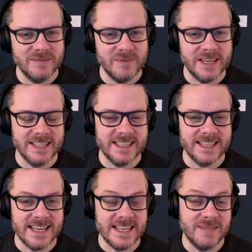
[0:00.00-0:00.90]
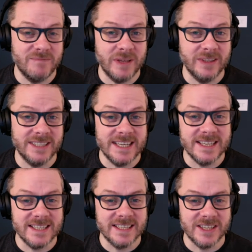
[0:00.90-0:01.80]
because it's built
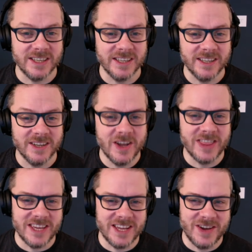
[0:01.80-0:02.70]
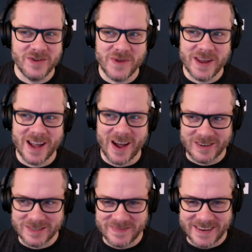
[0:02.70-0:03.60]
into I think who we are
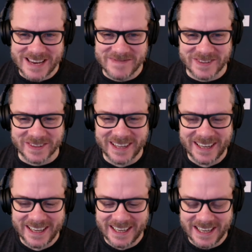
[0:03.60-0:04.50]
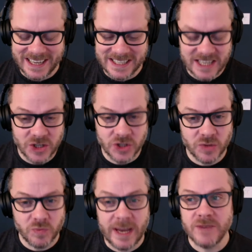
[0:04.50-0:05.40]
as people, and it's just a
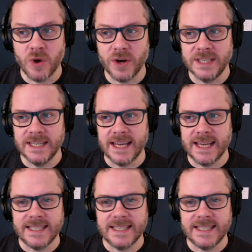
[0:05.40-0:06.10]
weird one, isn't it?